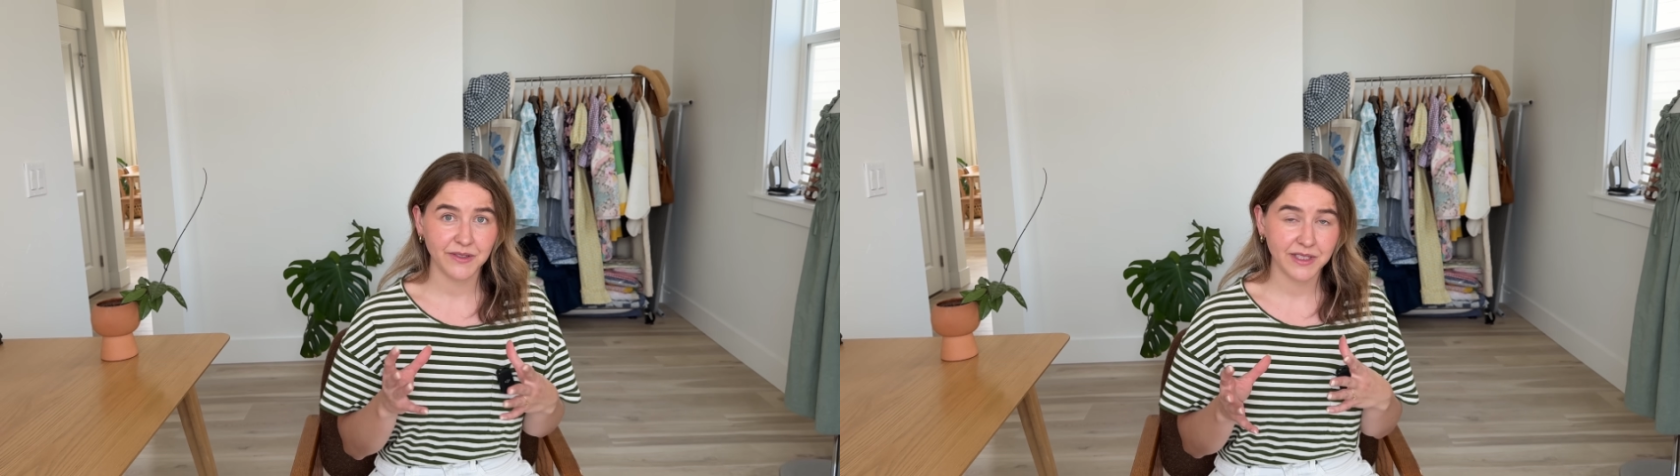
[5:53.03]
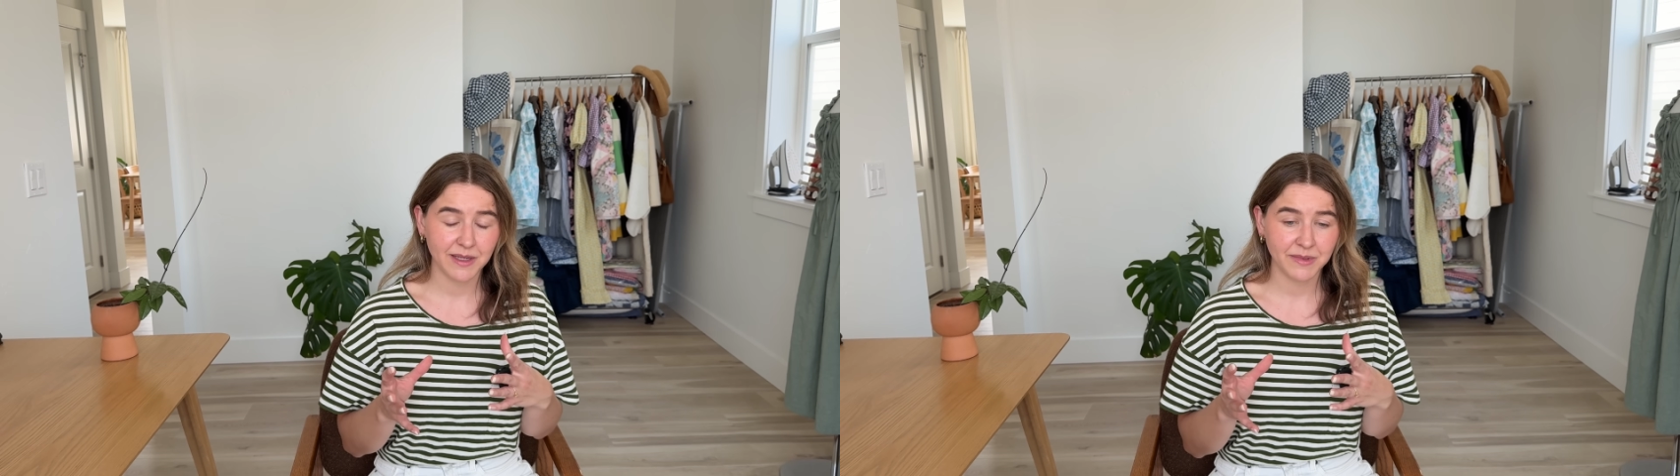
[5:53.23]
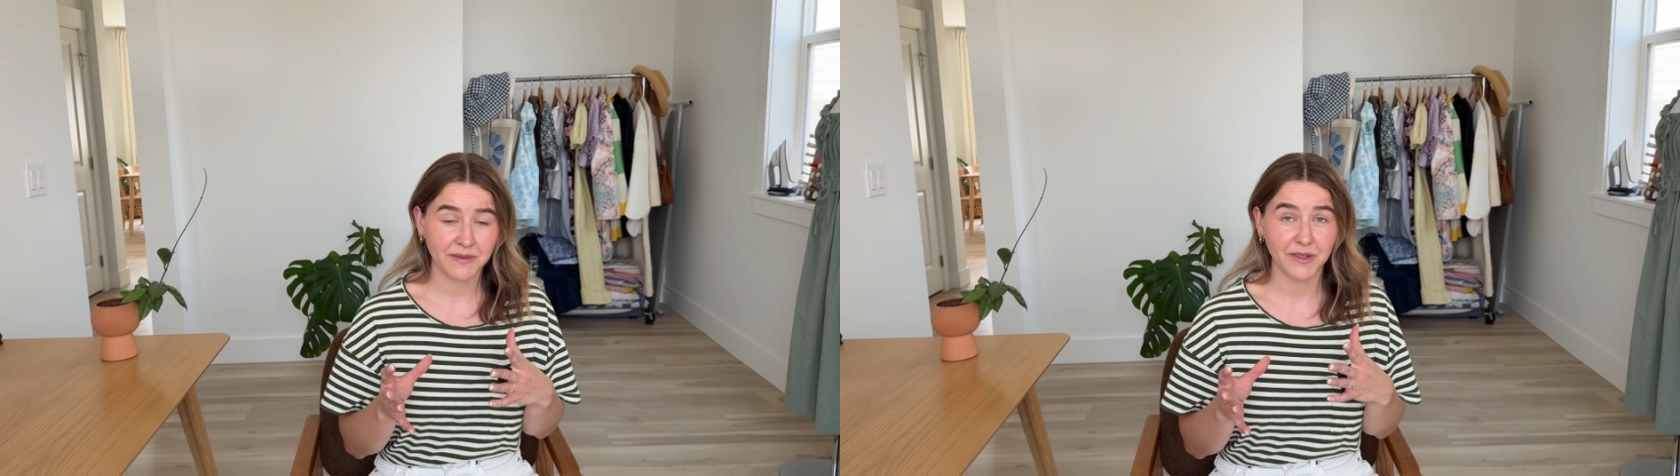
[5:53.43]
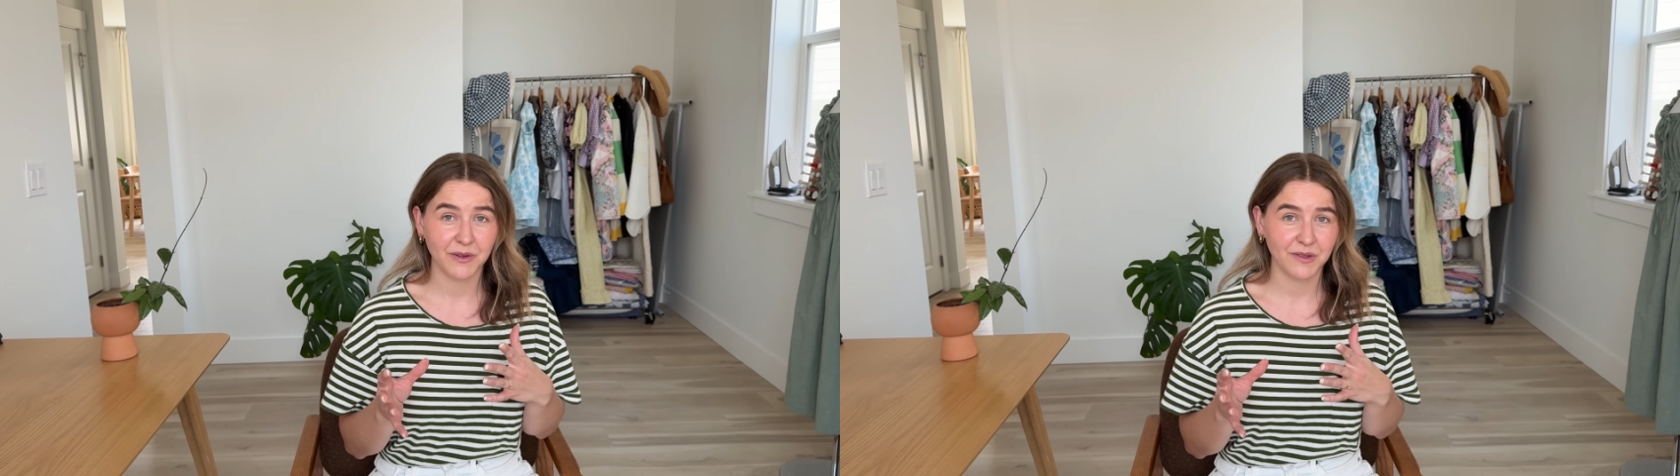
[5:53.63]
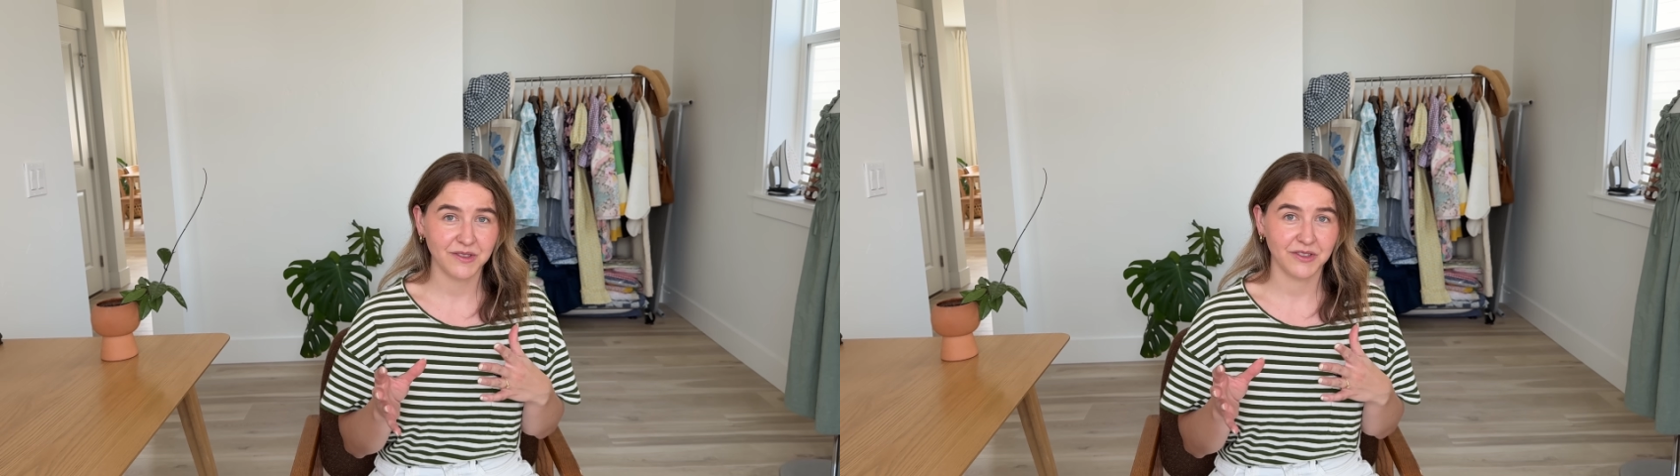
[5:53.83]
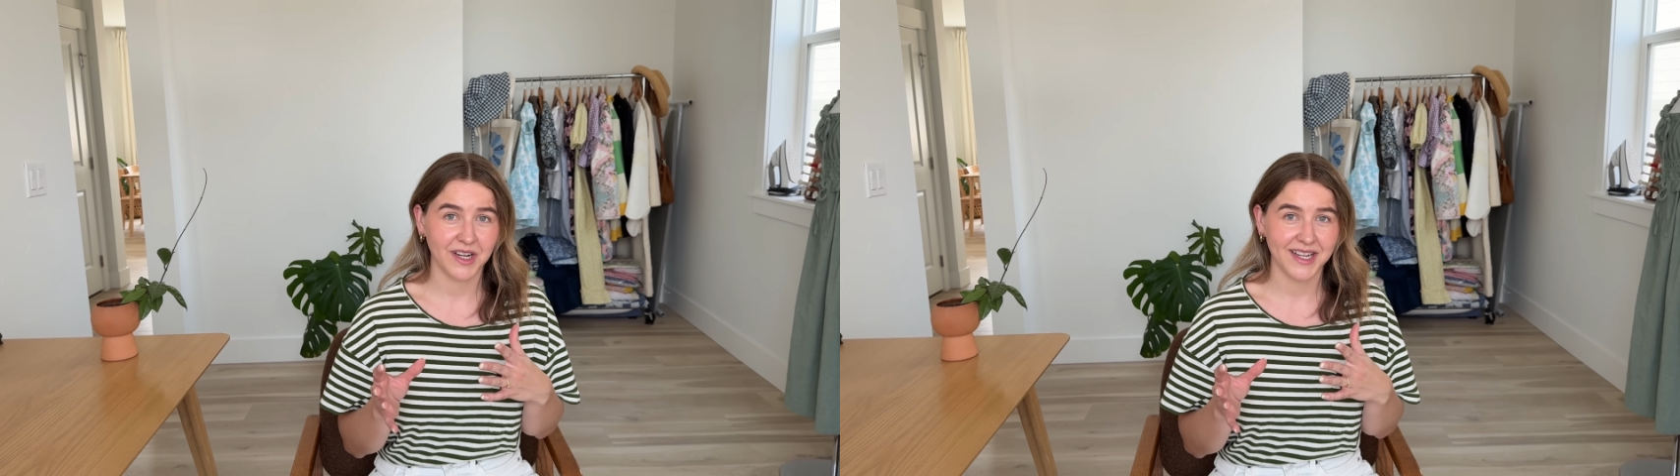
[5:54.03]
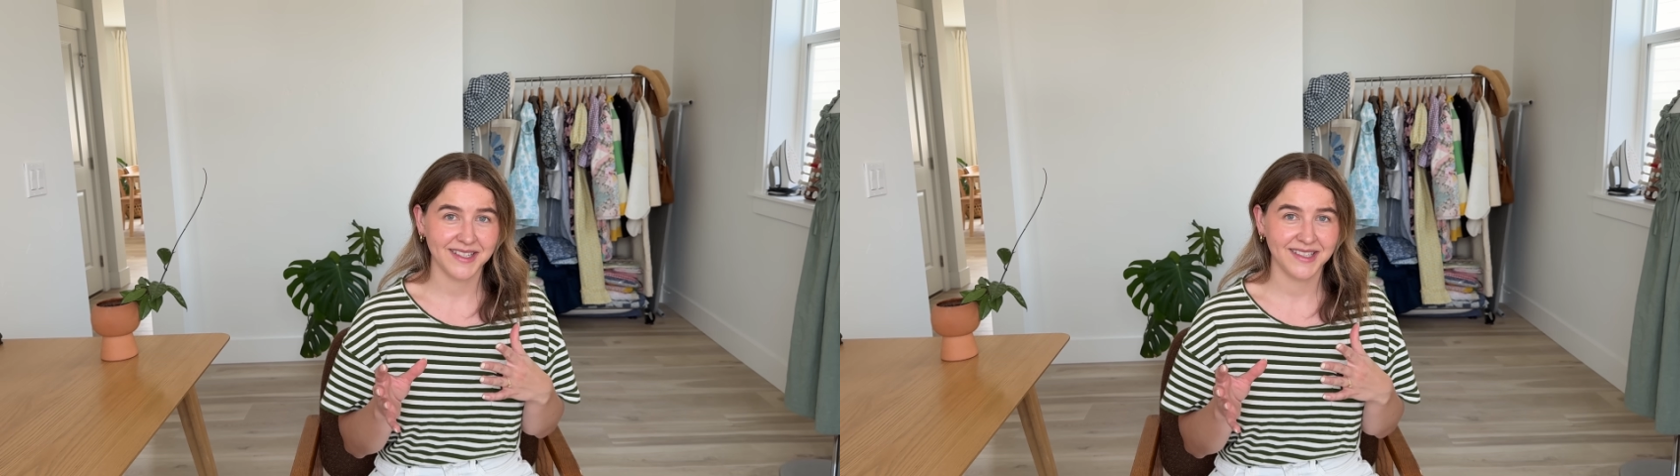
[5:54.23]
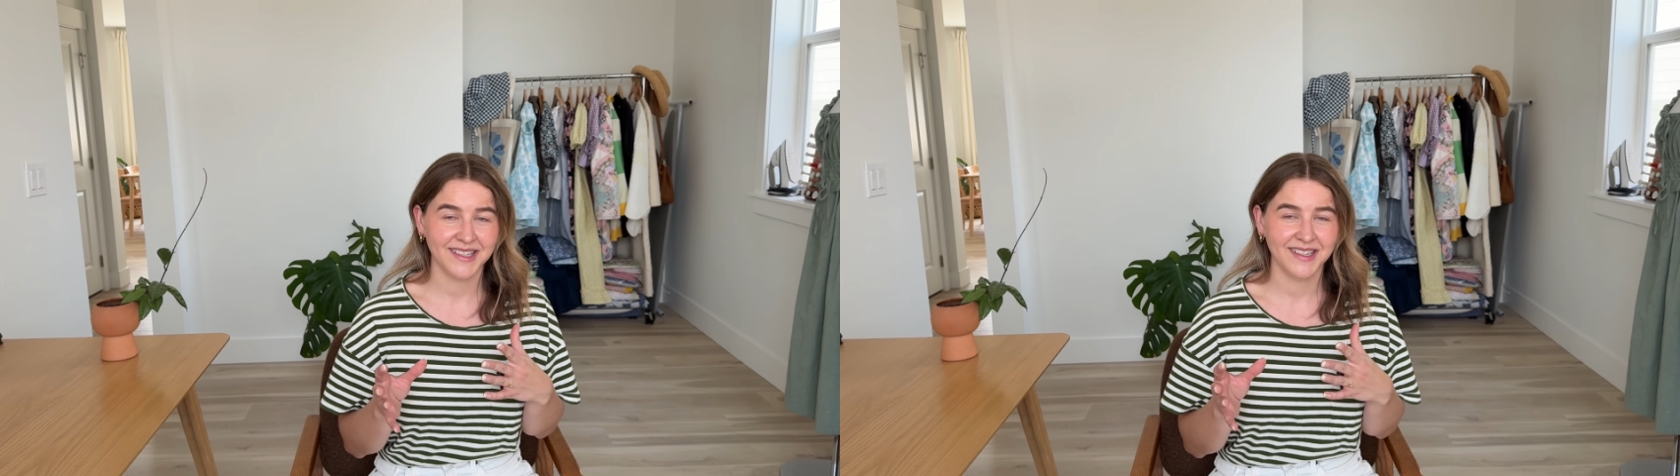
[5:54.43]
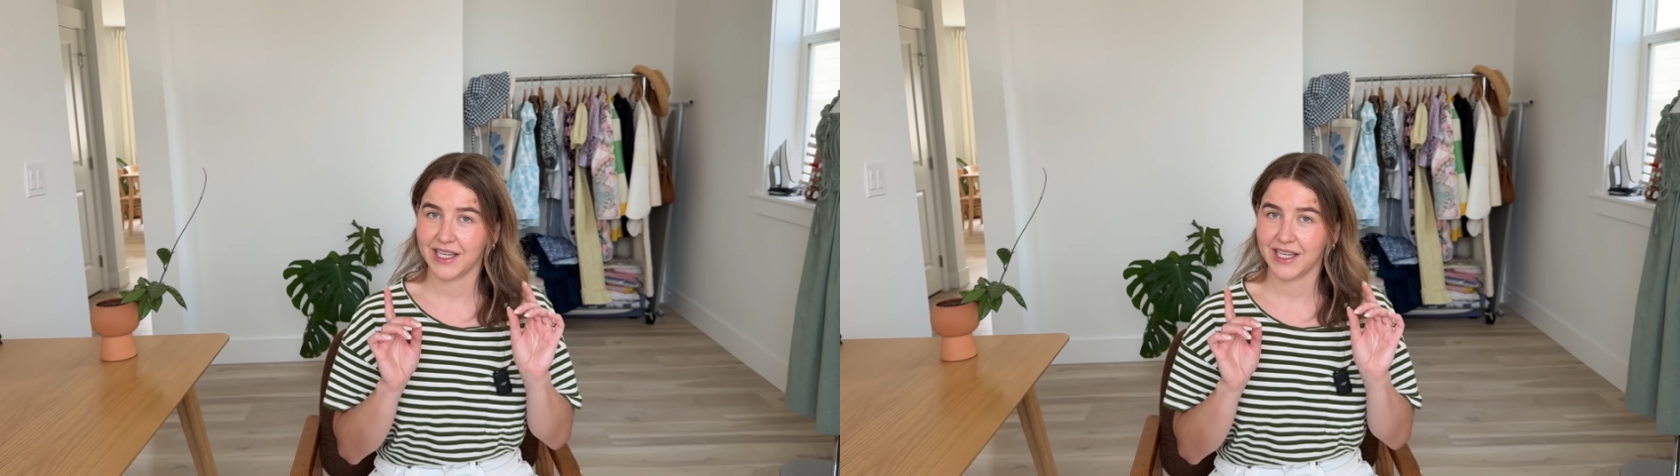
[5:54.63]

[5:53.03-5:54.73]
steps of Nicole's dress,